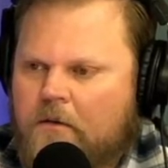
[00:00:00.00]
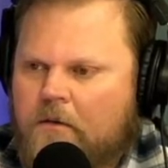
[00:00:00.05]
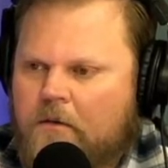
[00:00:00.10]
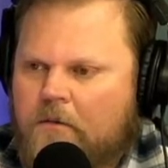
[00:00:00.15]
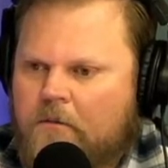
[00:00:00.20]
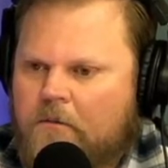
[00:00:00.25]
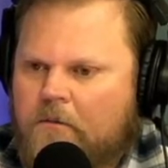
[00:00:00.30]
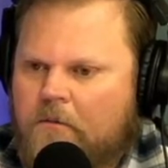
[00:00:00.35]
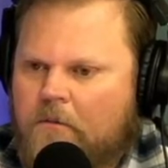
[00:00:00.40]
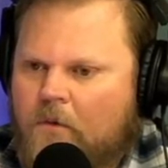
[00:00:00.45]

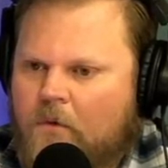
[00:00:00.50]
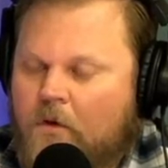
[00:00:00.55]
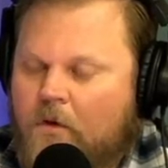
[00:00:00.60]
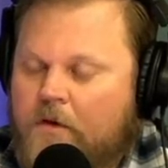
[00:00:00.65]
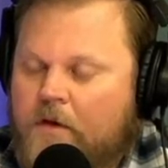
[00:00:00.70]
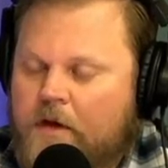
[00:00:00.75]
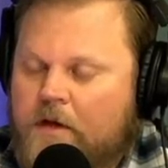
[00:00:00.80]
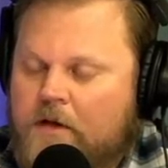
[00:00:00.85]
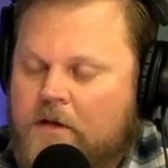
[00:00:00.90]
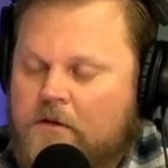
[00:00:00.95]
more
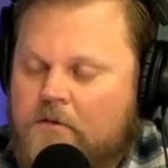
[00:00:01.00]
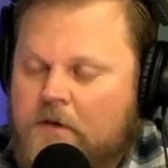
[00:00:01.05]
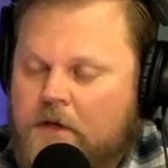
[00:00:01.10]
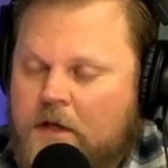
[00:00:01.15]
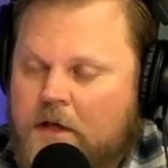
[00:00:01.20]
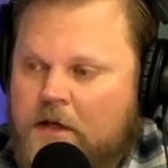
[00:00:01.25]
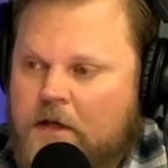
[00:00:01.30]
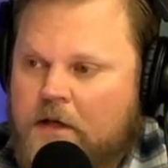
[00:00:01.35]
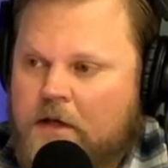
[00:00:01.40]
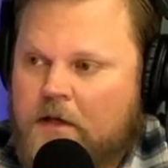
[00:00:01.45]
than you
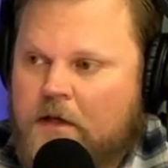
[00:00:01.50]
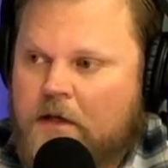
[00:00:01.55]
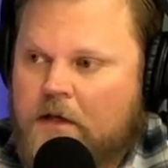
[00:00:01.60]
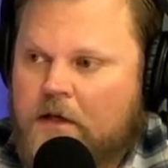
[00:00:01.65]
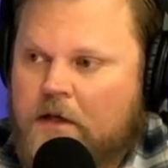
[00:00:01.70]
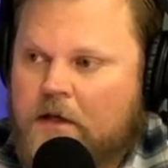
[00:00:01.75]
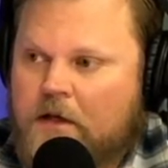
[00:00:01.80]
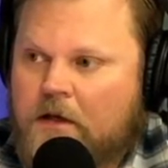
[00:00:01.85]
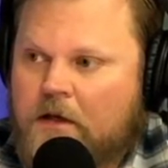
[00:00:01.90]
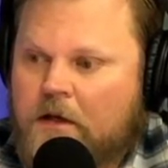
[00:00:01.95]
needed,
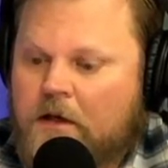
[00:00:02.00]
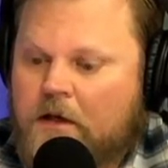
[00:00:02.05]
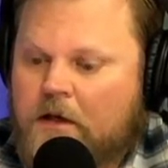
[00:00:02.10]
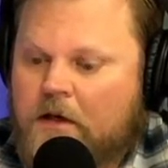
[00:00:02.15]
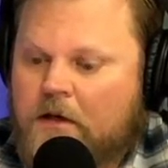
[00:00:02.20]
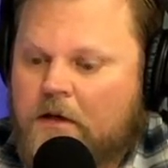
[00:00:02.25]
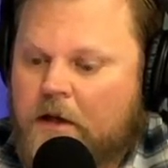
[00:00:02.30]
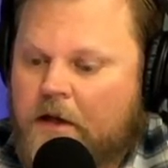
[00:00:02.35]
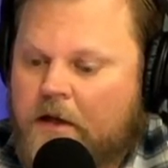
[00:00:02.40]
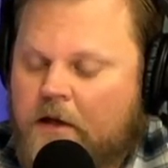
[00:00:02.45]

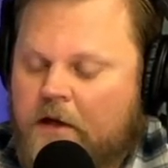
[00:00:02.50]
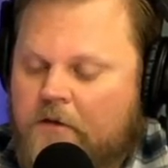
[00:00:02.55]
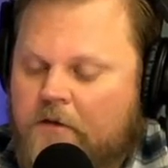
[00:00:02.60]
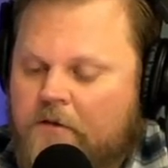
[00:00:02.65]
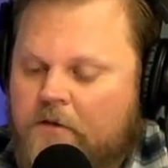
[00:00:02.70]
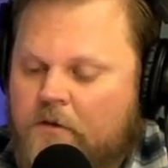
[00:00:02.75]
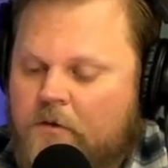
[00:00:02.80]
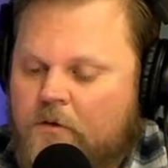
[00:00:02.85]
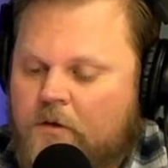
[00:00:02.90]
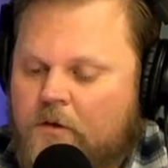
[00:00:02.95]
uh, like of
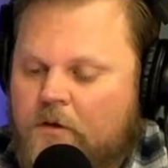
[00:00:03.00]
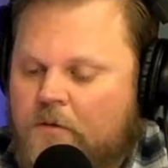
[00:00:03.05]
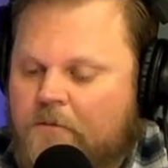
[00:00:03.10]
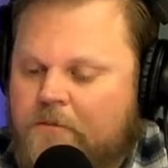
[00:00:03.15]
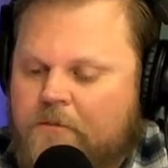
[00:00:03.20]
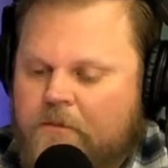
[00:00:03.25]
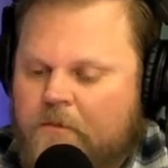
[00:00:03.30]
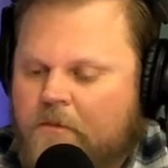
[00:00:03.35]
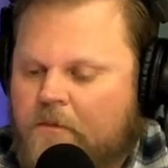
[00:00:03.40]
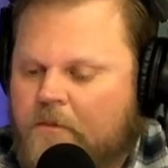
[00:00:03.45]
your,
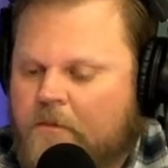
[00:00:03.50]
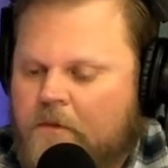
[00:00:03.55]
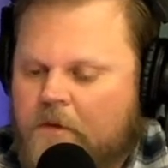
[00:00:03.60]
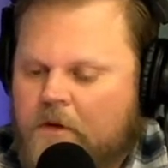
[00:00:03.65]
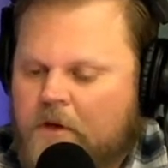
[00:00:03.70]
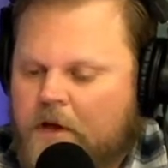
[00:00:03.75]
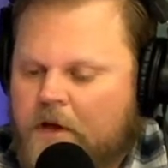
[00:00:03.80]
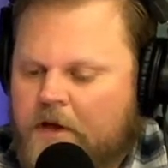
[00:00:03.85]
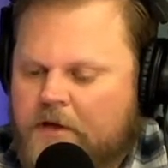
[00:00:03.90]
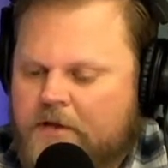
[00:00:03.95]

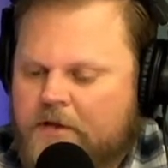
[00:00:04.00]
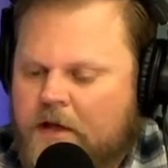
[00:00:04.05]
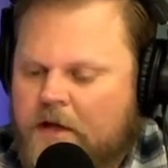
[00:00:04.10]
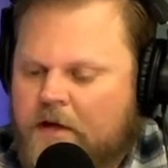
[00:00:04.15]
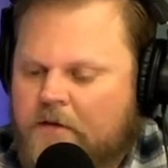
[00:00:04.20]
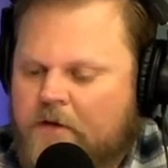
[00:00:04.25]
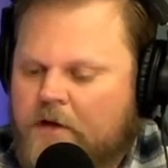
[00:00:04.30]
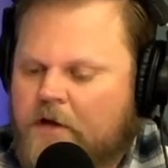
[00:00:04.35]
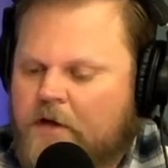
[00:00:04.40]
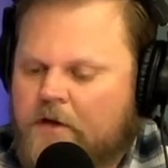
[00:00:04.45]
like I uh, say
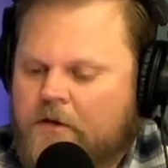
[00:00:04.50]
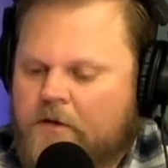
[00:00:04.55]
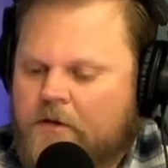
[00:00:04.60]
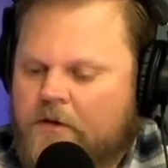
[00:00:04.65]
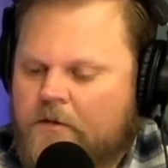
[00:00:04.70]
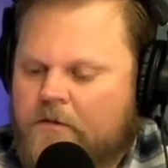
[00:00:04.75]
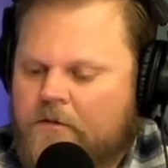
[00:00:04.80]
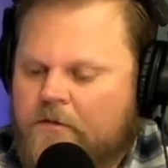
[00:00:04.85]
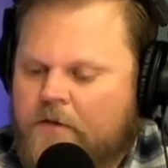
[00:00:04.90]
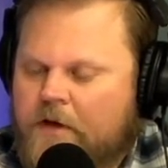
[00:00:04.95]
of
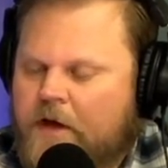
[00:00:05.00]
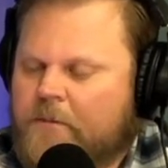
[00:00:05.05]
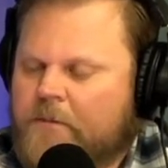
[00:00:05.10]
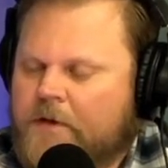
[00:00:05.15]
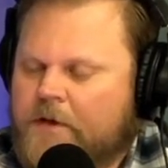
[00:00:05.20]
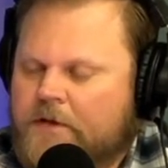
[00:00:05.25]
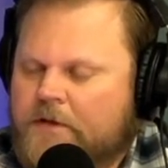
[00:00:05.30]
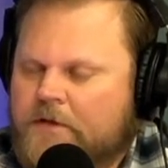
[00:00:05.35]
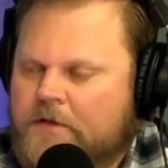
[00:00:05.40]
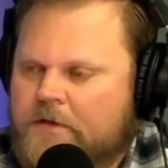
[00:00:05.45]
another
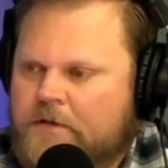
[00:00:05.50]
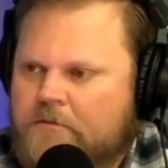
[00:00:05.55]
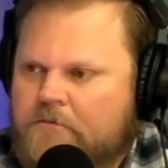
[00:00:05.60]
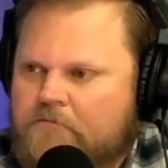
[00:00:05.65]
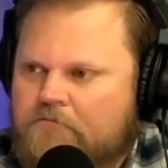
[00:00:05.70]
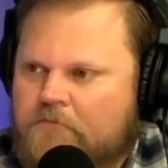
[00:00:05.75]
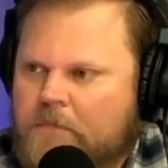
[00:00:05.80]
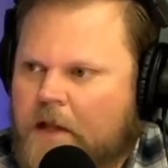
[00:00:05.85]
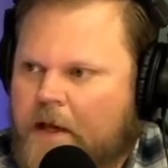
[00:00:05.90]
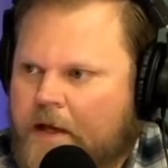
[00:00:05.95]
family's
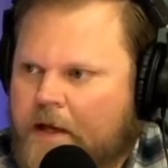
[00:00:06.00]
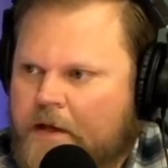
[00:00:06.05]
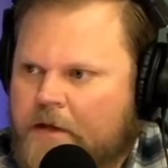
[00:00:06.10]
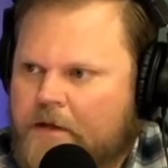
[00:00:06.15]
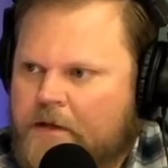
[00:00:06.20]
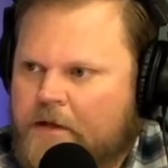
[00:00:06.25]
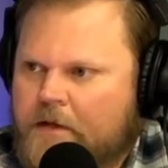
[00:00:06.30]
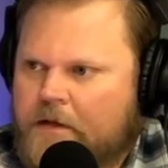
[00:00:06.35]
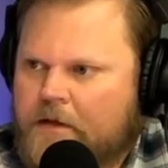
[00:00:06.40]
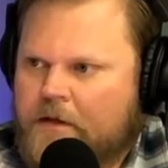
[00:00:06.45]

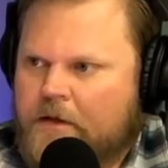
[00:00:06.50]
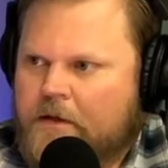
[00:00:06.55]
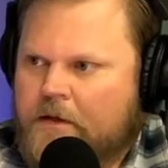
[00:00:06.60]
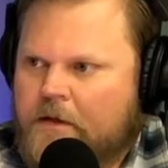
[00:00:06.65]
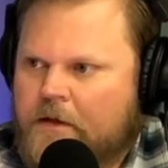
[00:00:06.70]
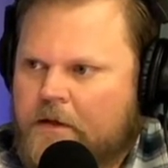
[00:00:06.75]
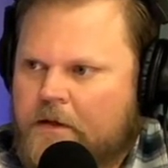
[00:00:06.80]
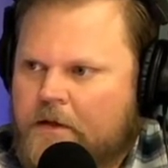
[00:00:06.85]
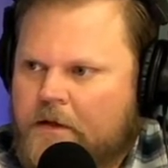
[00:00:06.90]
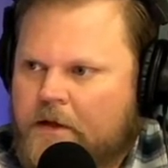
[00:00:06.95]
land,
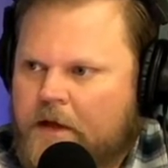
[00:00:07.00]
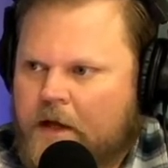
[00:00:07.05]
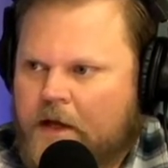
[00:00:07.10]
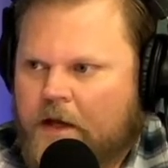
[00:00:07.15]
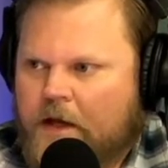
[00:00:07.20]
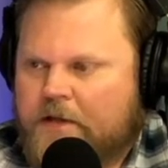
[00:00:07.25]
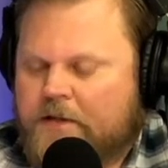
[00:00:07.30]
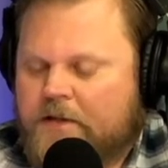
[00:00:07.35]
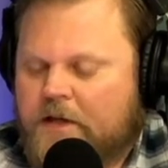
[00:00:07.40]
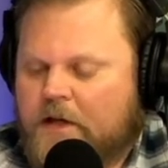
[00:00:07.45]
and
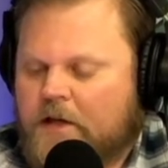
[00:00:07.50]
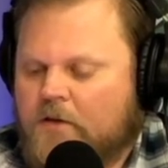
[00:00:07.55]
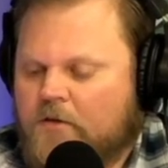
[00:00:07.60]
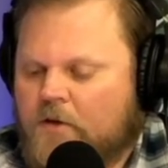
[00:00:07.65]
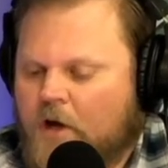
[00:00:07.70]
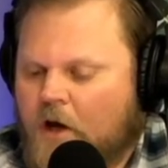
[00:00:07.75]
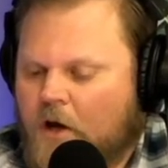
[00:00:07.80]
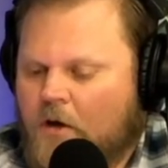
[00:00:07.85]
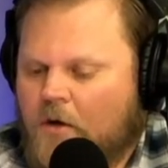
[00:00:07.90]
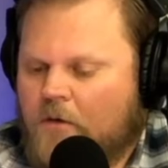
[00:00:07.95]
next thing you
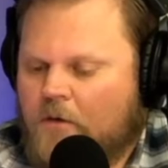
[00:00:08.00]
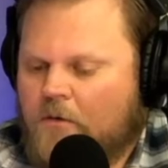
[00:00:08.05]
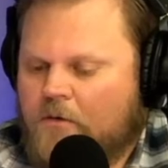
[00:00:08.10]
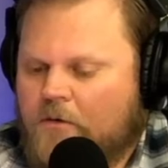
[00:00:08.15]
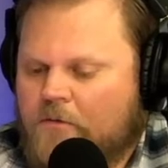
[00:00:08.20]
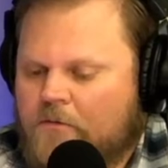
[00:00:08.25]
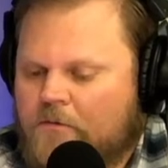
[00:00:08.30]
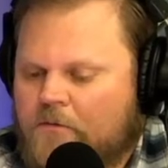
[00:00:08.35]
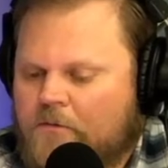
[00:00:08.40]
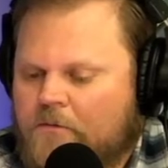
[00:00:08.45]
know,
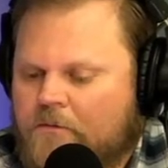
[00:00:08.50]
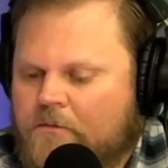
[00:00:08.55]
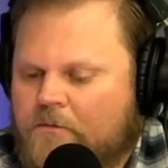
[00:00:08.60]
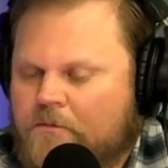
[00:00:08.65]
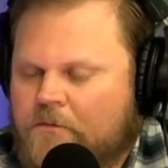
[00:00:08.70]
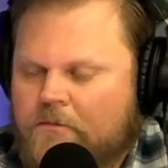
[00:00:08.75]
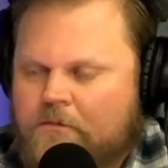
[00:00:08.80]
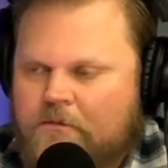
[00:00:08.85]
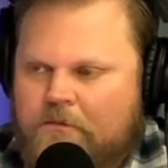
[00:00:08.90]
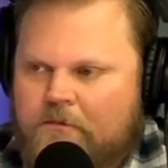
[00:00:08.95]

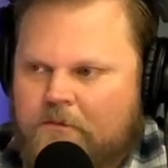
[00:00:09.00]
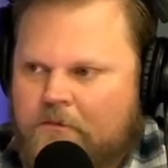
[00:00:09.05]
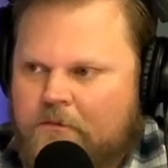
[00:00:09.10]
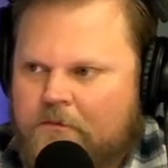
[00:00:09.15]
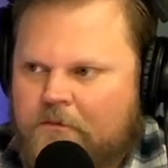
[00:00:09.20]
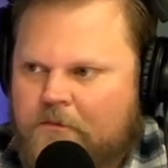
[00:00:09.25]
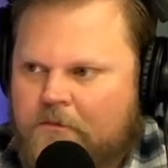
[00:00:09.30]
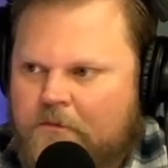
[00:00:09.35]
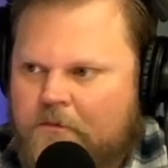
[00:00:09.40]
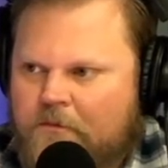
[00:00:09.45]

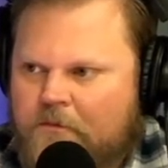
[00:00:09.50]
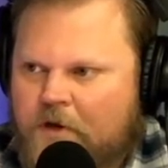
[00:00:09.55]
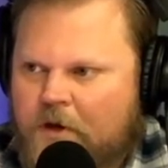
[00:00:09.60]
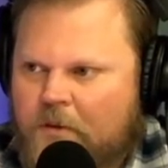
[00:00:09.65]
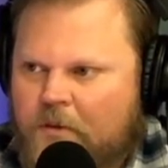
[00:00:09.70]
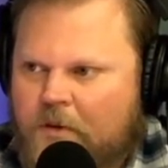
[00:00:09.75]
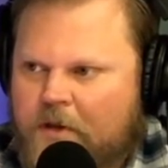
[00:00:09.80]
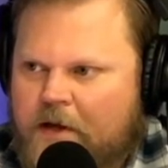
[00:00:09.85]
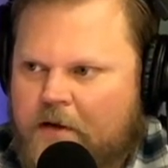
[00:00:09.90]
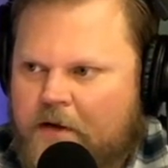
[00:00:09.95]
they're
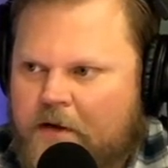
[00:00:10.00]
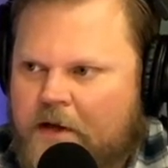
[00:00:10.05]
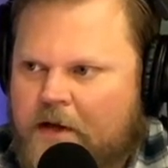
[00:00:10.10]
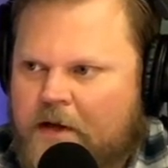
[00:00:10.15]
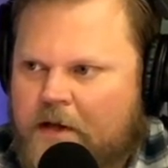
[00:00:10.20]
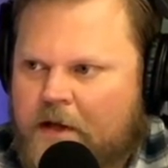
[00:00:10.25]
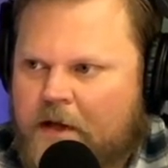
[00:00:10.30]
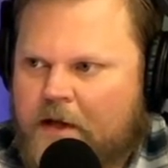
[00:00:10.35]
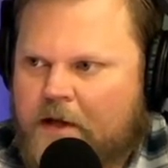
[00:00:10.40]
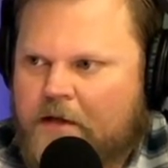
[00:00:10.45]
without any
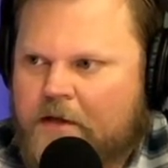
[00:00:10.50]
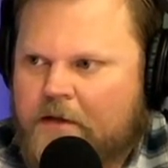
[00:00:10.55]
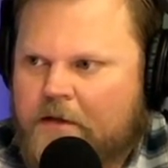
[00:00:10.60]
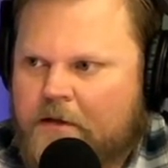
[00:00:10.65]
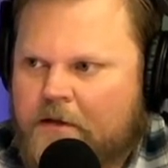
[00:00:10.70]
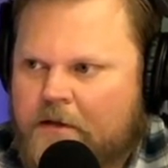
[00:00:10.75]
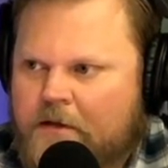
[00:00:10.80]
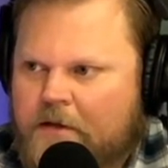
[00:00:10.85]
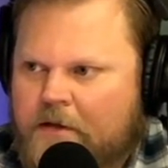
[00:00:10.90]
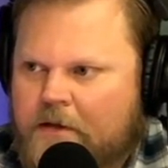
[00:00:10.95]
land.
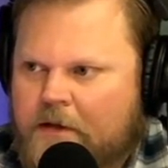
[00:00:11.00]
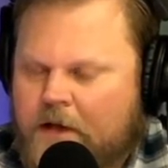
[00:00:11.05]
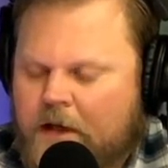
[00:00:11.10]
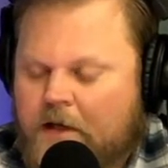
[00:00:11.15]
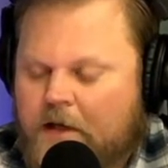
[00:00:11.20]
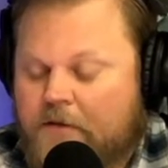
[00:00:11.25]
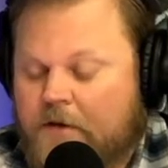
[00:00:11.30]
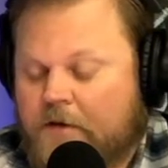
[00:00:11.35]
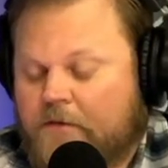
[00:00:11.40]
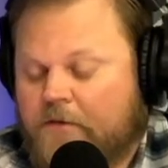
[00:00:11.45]
And
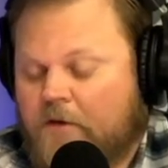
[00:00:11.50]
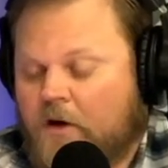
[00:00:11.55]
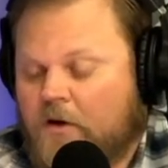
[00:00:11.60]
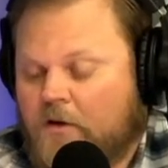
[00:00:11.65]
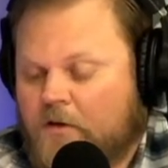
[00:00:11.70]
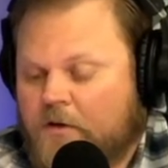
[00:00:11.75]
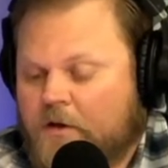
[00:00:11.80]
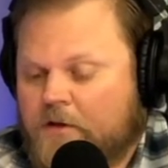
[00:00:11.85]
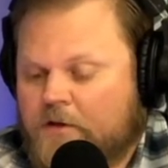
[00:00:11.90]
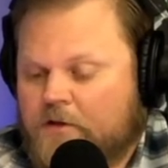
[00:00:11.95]
if they
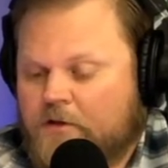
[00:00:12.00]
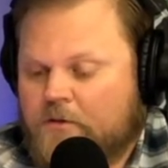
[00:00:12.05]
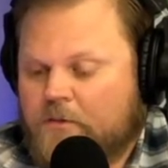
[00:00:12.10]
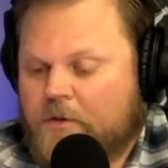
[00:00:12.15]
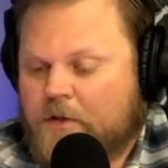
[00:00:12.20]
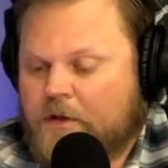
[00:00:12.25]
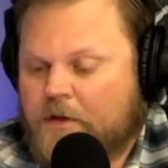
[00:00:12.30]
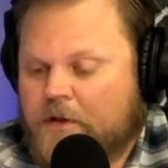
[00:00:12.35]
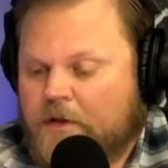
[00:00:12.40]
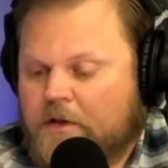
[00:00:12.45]
followed the
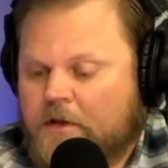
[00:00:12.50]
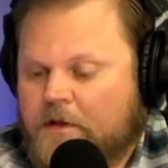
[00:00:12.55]
jubilee,